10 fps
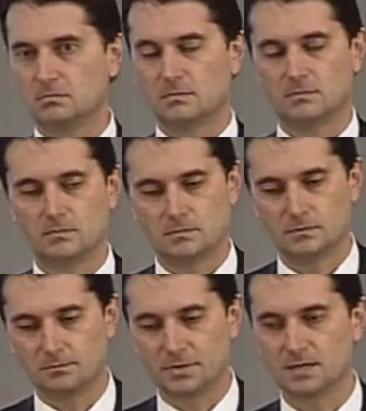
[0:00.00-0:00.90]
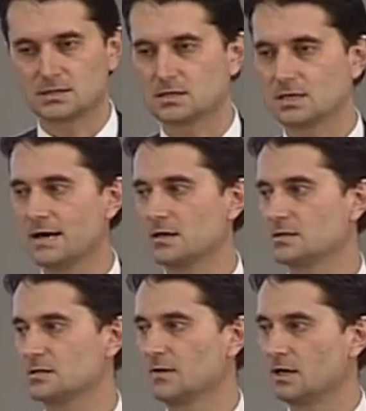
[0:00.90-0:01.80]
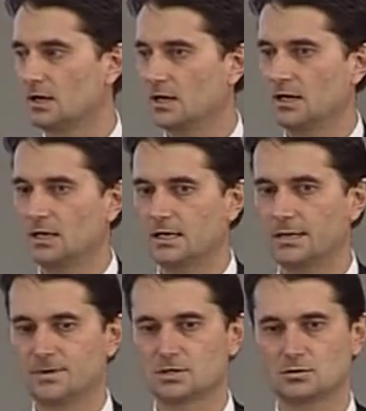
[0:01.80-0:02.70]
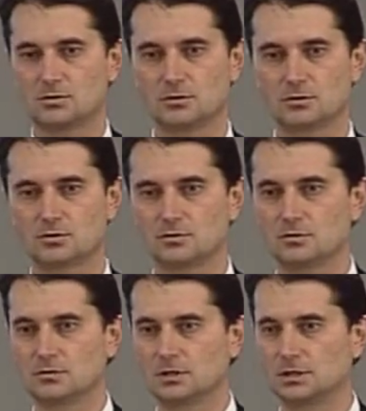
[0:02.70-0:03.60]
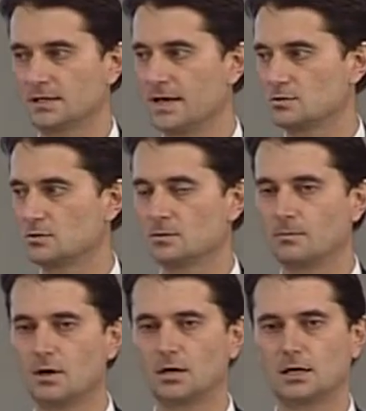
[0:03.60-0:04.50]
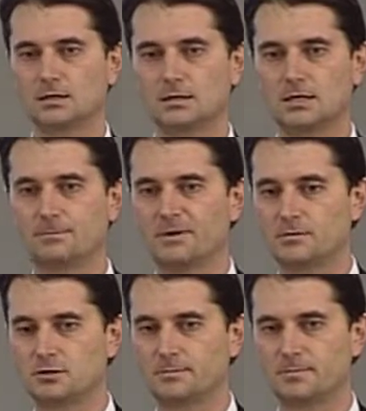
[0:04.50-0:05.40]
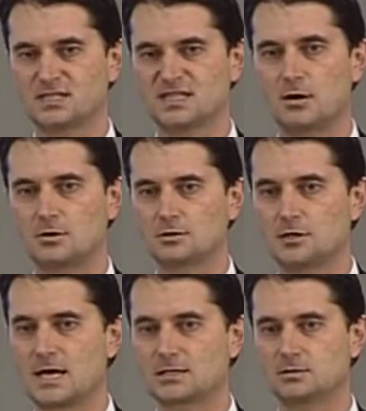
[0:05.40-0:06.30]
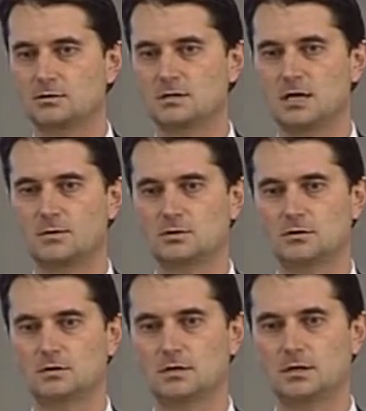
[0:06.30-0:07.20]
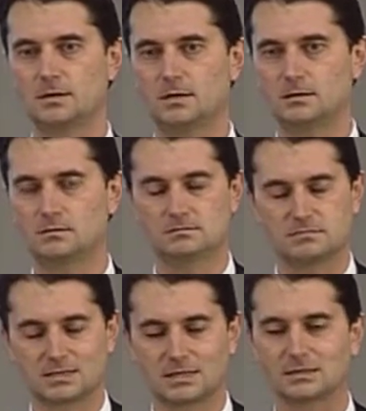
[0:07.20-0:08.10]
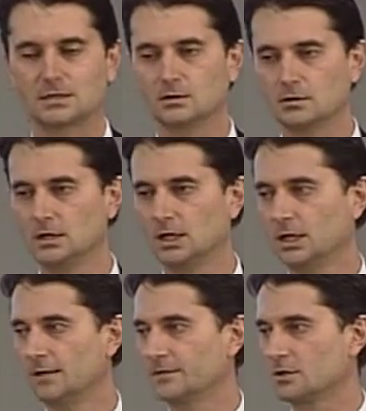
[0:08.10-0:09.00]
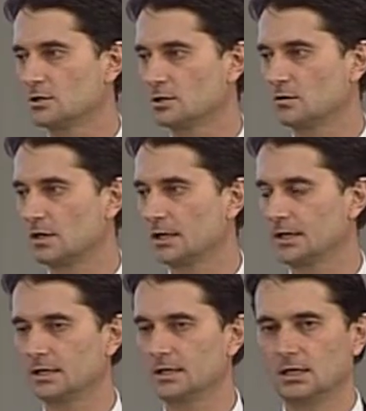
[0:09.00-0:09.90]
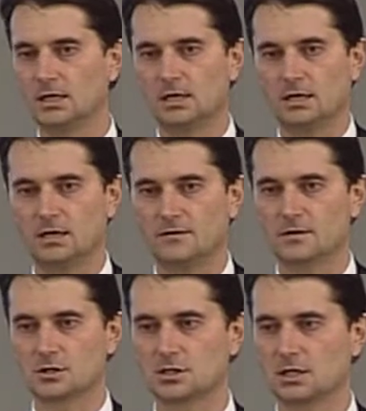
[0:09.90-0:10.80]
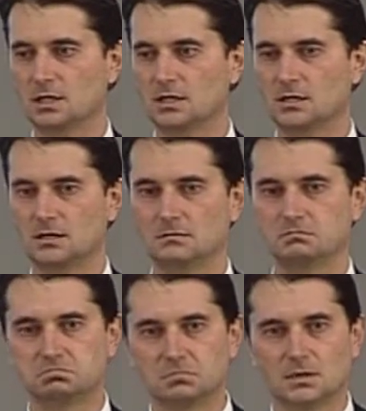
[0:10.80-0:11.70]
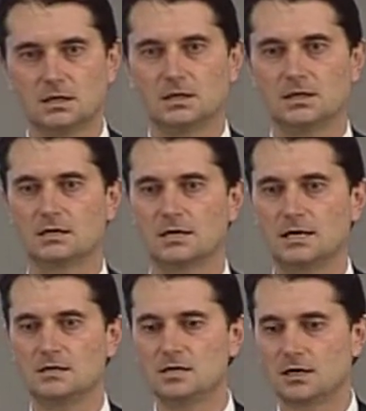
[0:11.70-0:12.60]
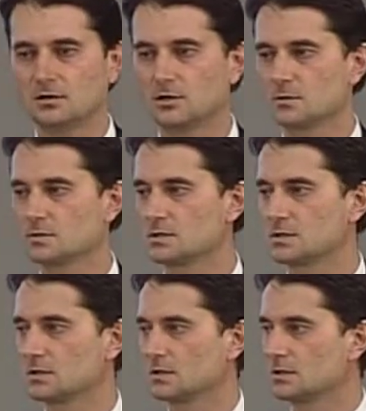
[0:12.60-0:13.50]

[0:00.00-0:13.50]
a norm and standard. When Prince Harris goes to a party with a Nazi symbol, this becomes a media scandal in Europe. But when publicly